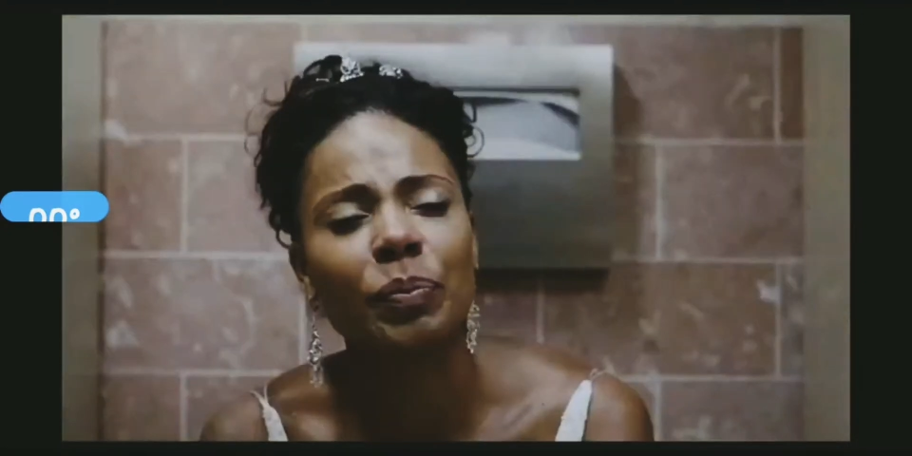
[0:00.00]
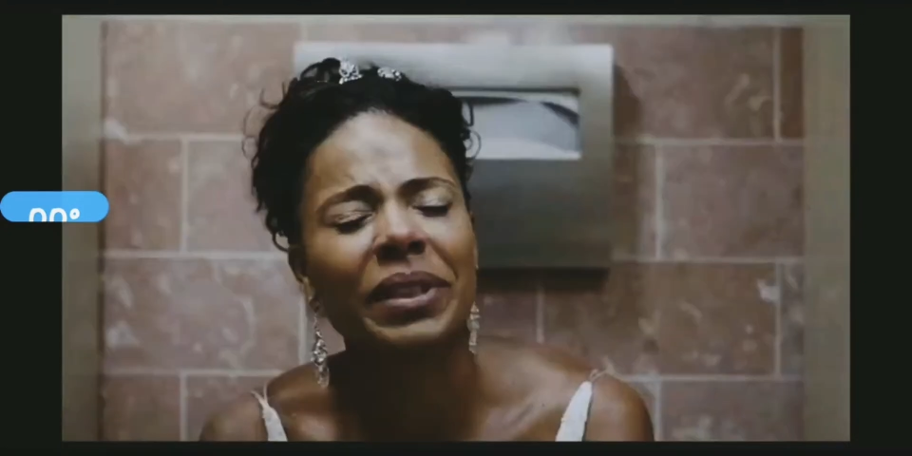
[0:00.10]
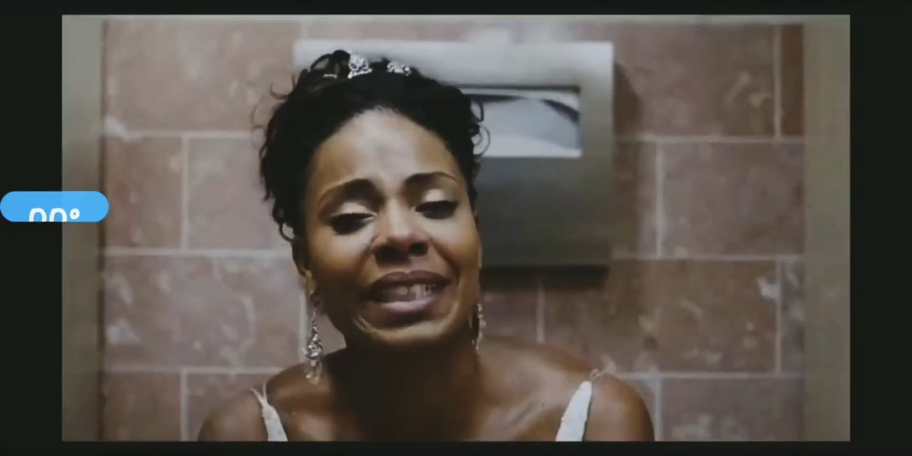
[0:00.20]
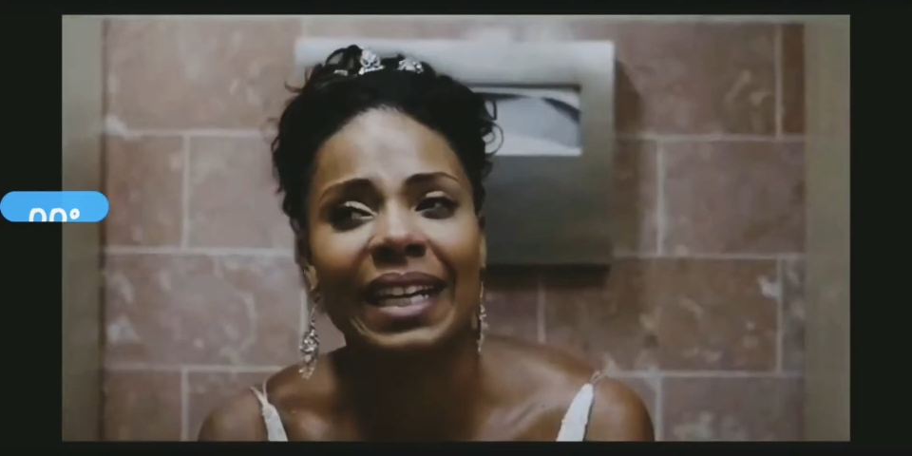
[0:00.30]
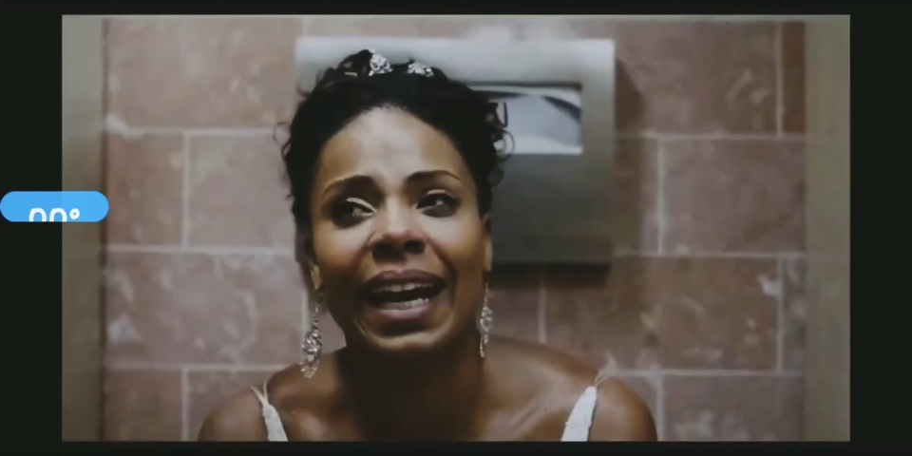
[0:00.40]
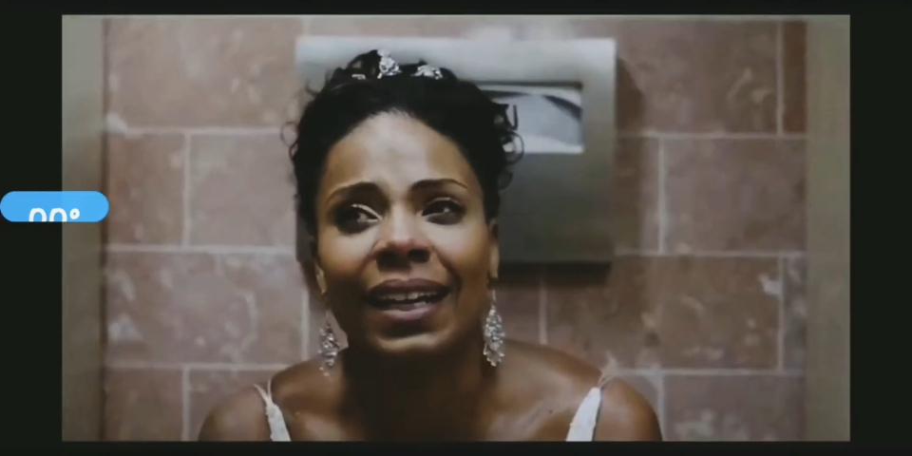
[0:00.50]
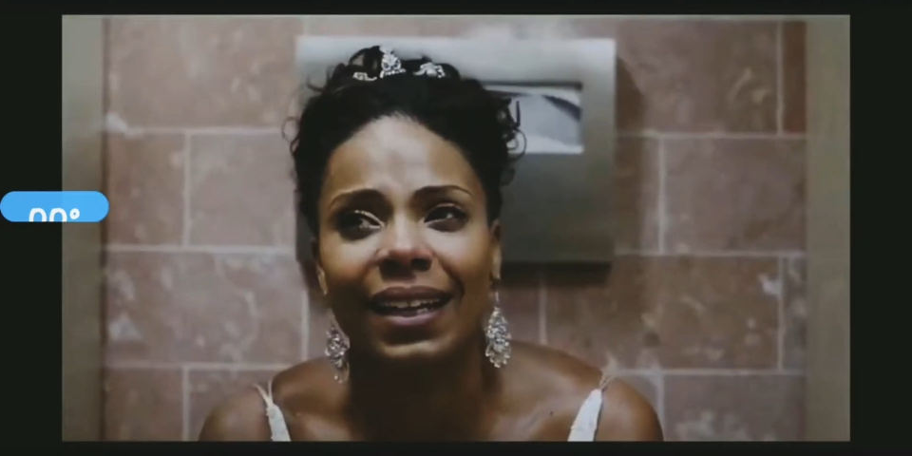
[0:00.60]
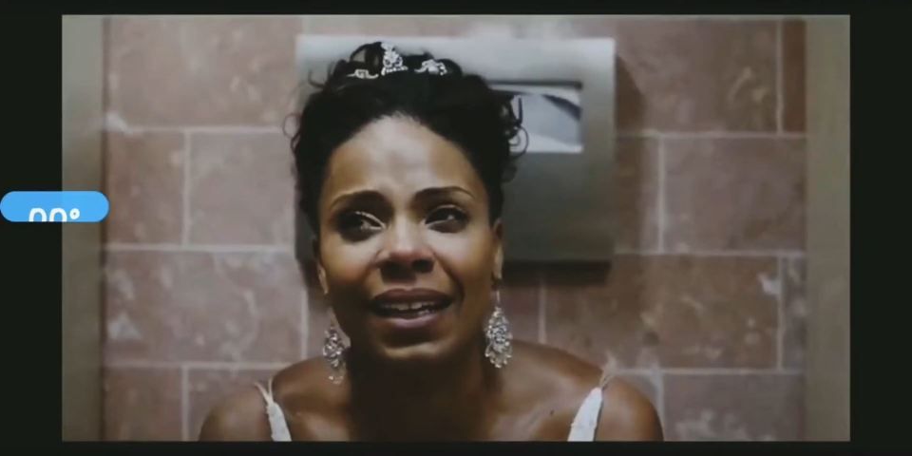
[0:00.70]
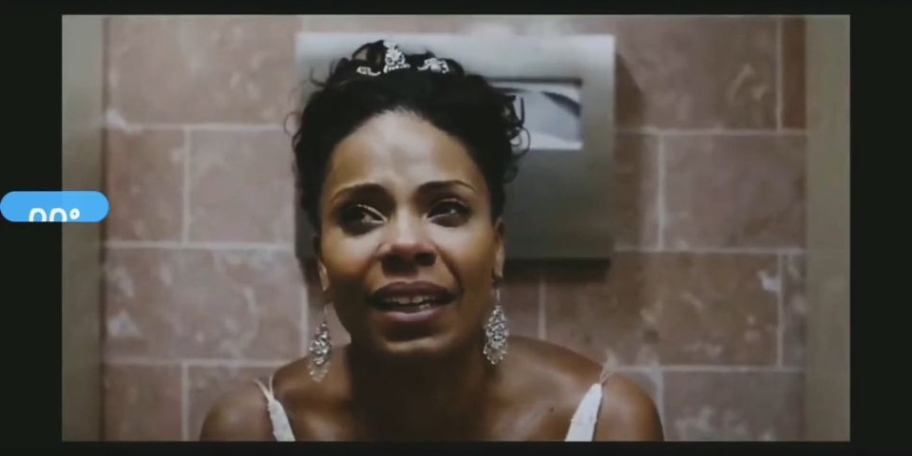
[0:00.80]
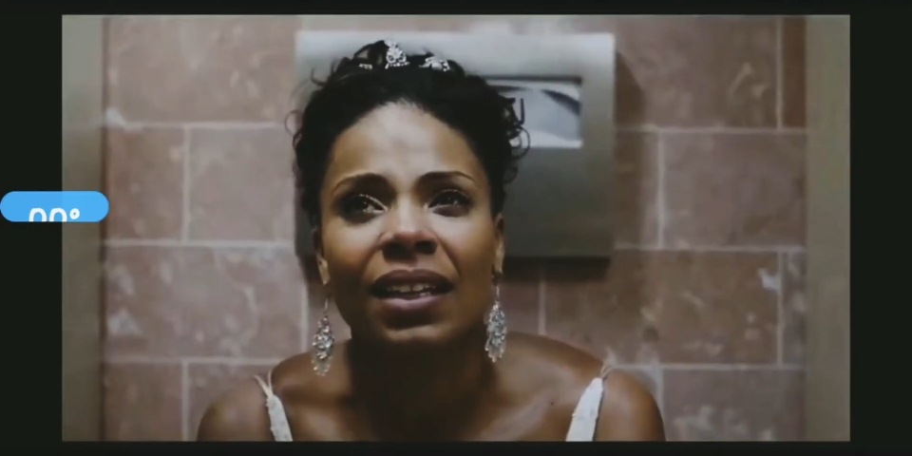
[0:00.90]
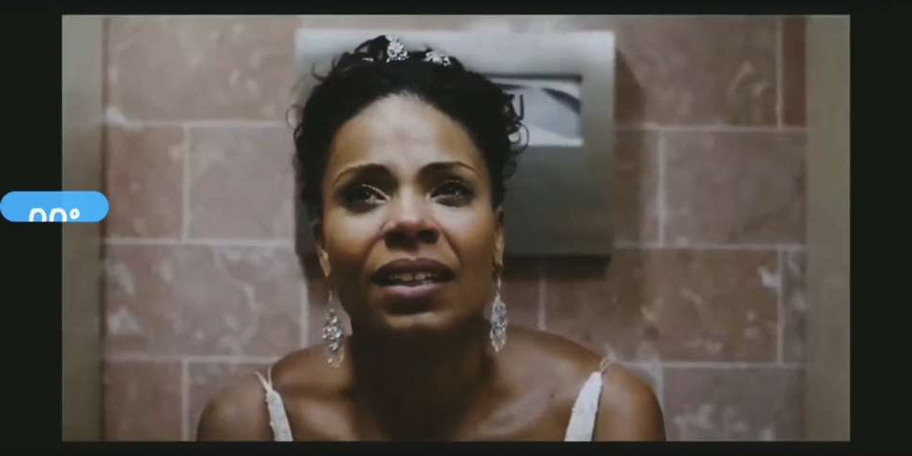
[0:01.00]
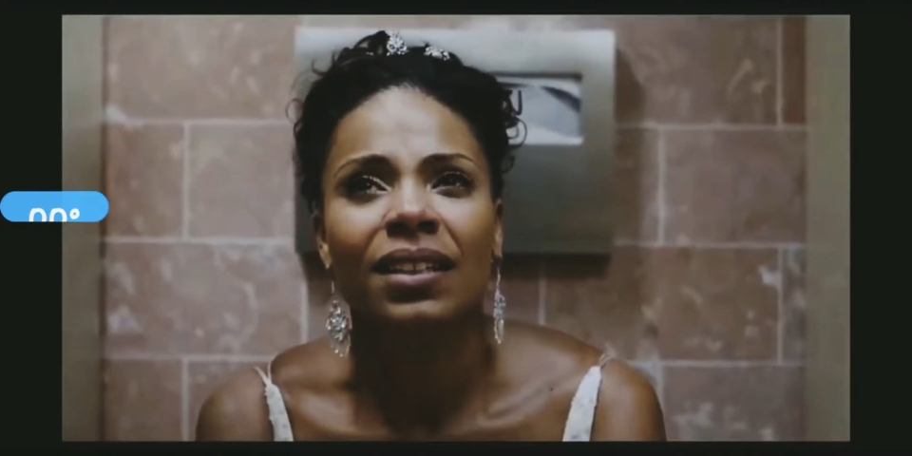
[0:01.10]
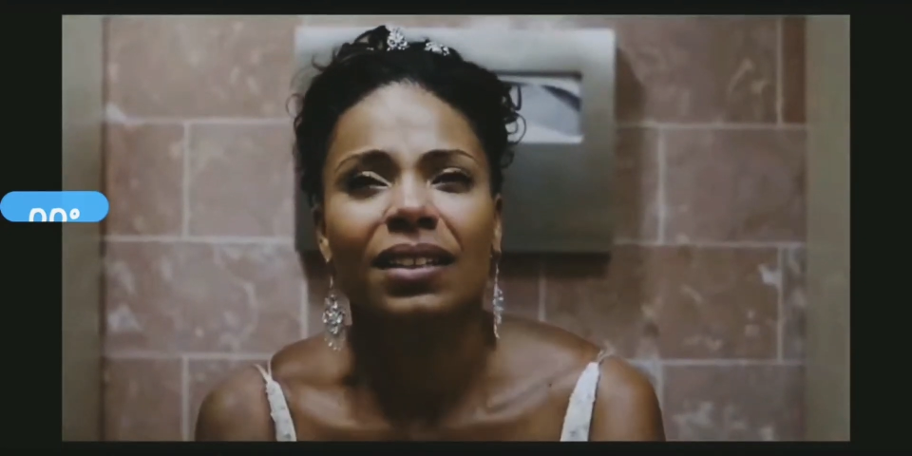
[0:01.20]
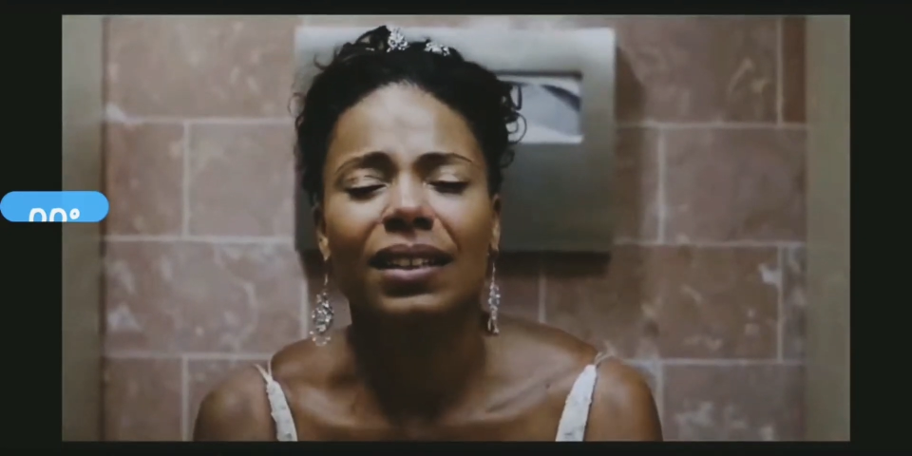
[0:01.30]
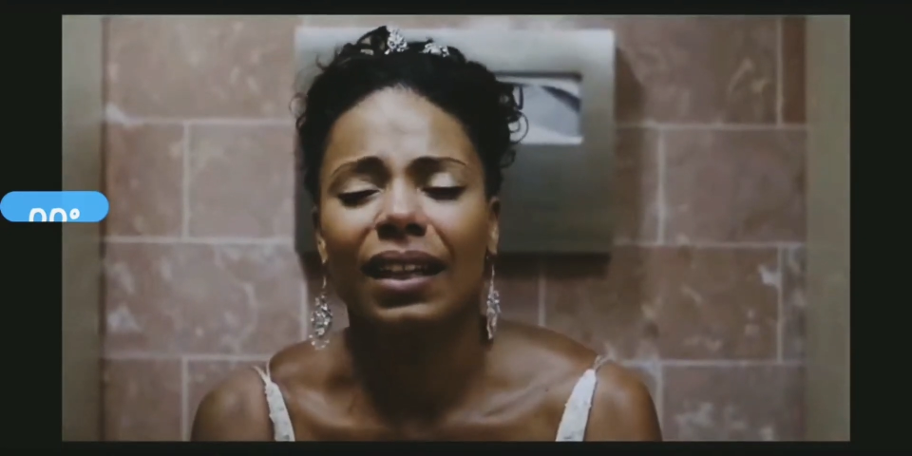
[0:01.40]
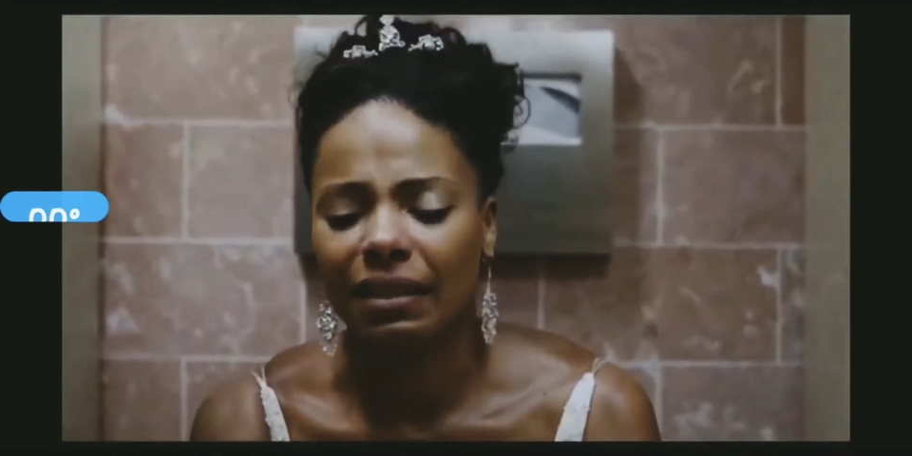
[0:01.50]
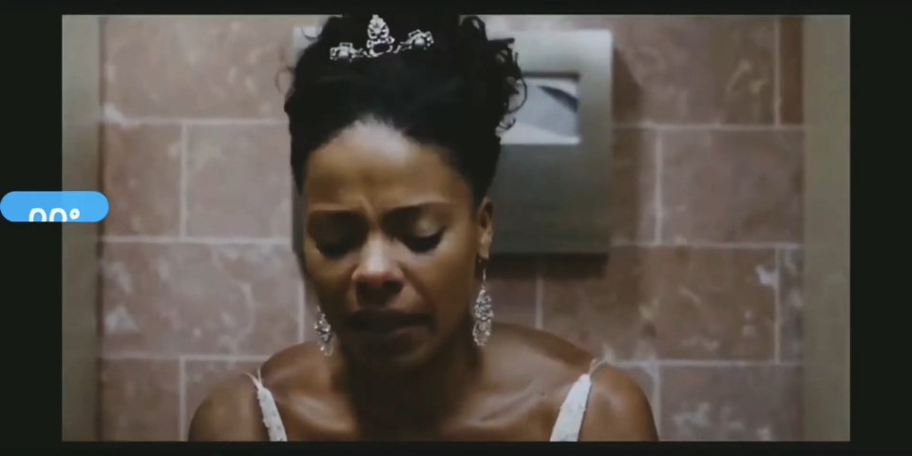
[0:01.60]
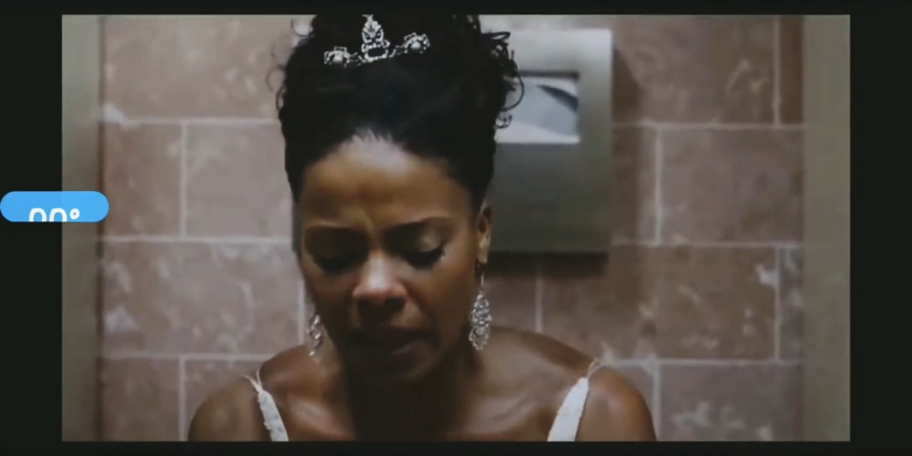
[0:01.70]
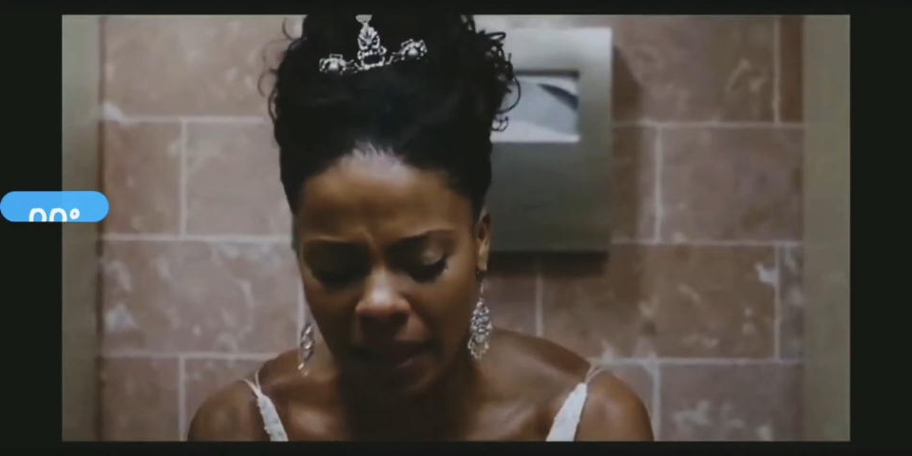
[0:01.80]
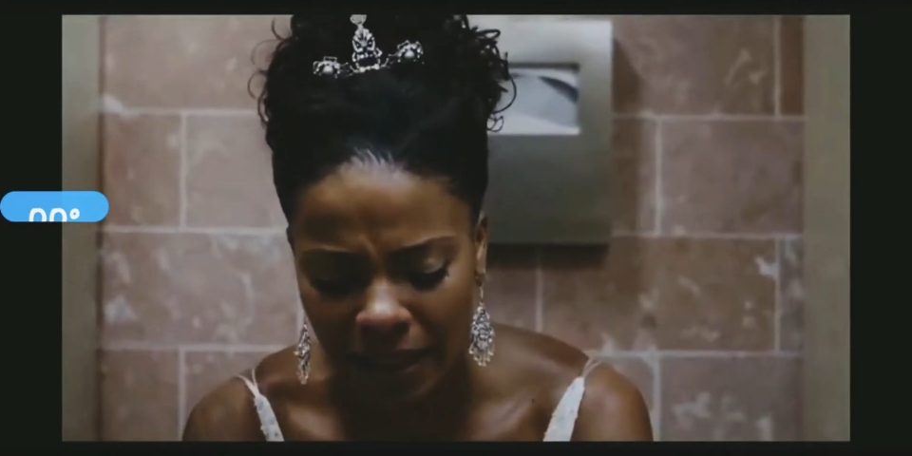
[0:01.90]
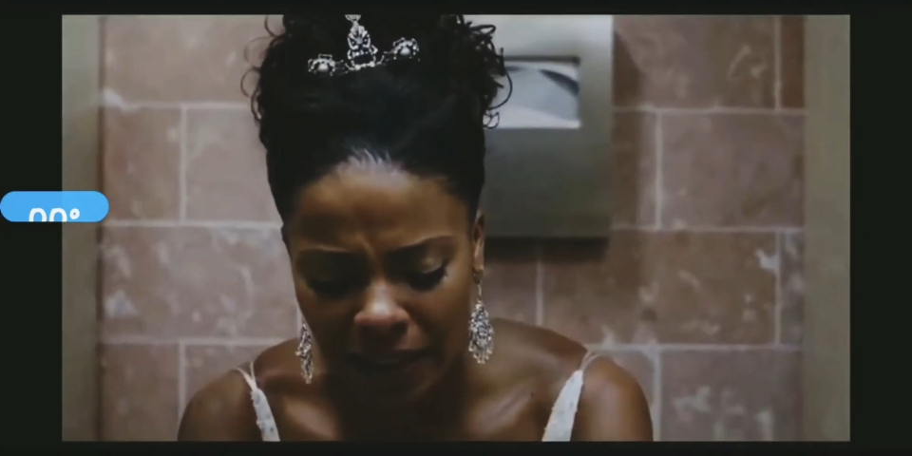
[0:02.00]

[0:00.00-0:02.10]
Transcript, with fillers: But, Daddy. You know how your